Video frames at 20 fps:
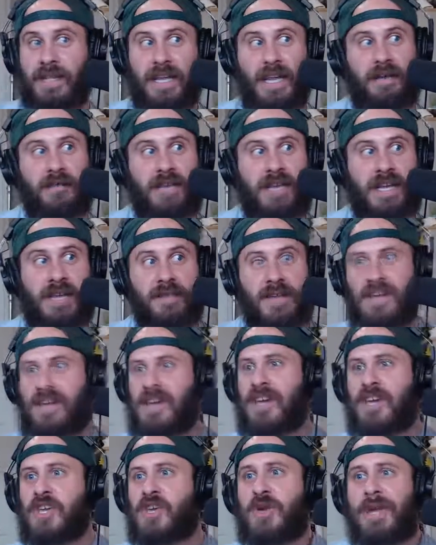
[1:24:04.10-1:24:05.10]
of Eevee.
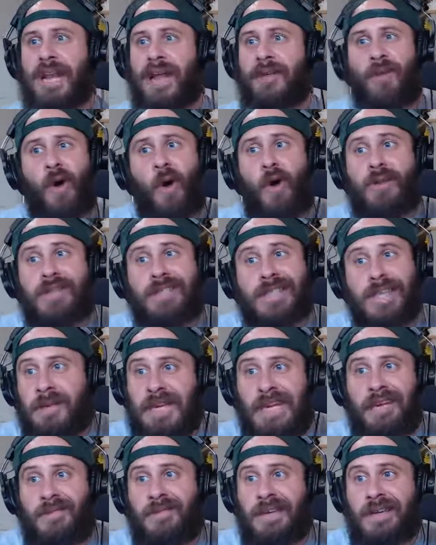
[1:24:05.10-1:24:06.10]
You could have a whole team
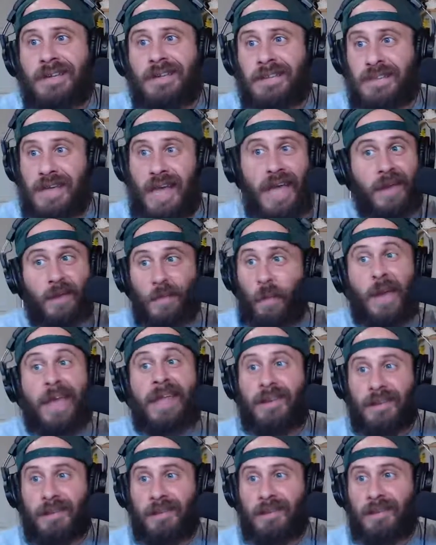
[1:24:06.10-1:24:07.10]
of Eevees and
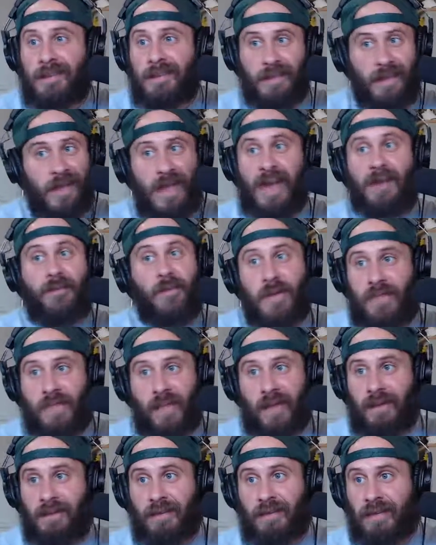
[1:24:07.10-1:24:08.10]
win
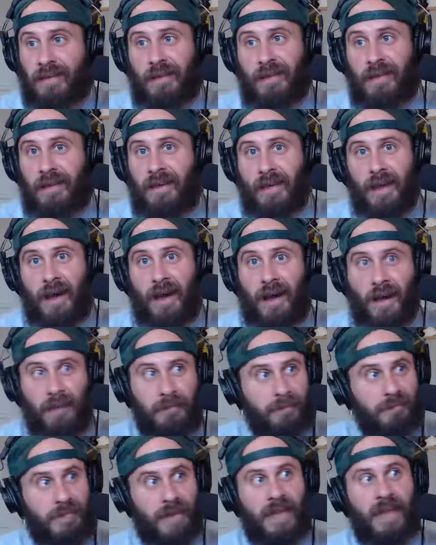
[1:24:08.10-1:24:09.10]
everything.
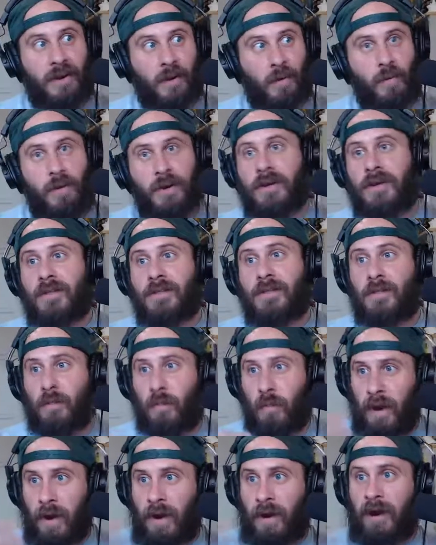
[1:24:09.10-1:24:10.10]
In a world
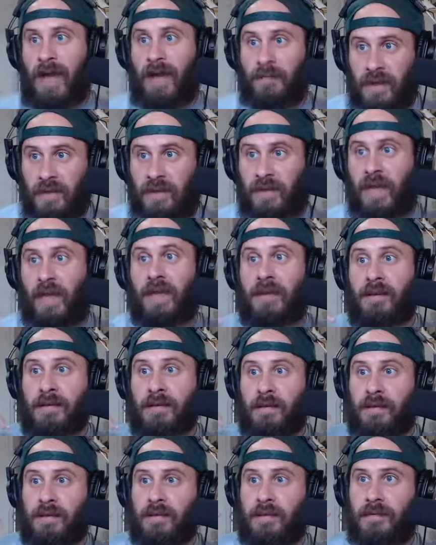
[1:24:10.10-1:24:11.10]
where everything
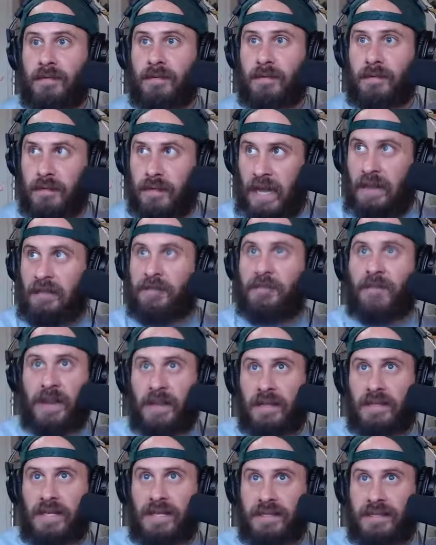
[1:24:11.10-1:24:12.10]

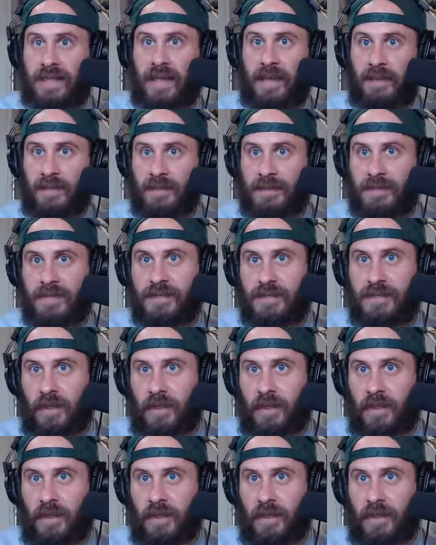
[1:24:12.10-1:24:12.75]
infinitely scales,